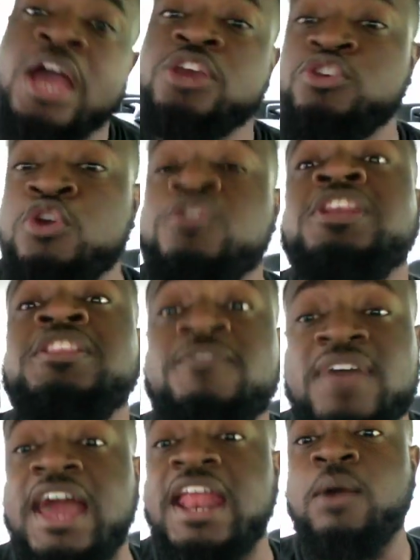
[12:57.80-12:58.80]
You need to
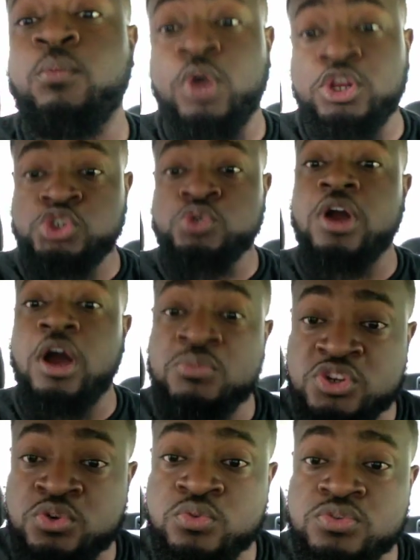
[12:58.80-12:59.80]
find out what you gonna
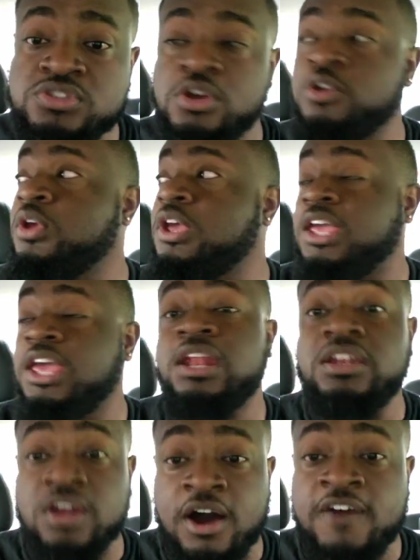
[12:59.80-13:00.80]
do so you can get
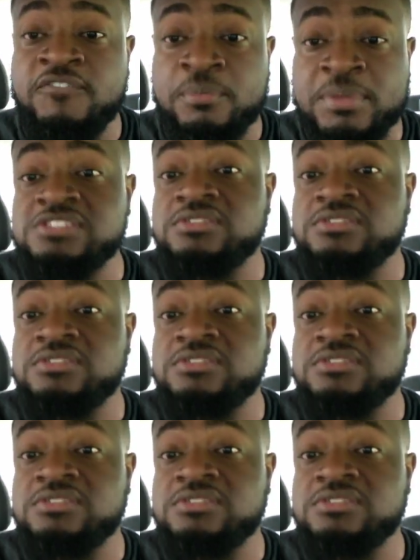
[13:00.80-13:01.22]
it done for me,